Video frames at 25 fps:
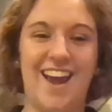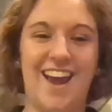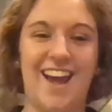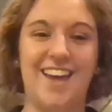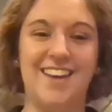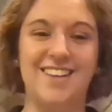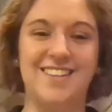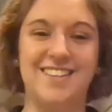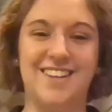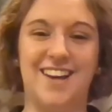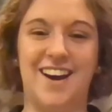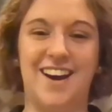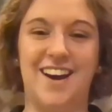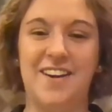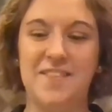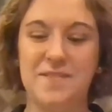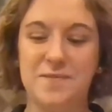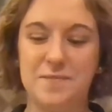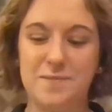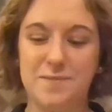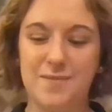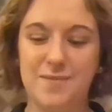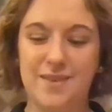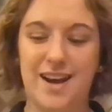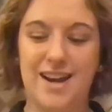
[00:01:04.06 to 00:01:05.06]
And
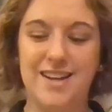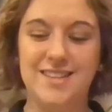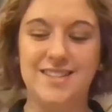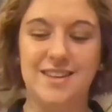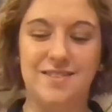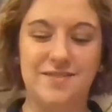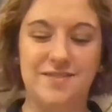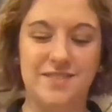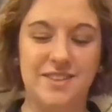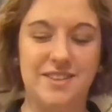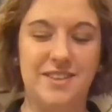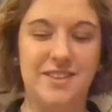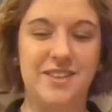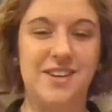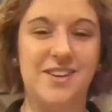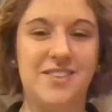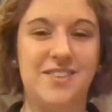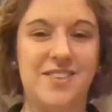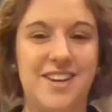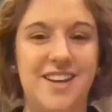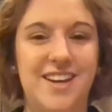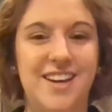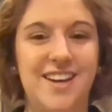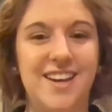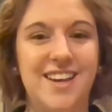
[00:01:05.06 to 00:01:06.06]
I definitely
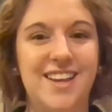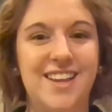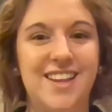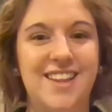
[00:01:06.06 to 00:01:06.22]
agree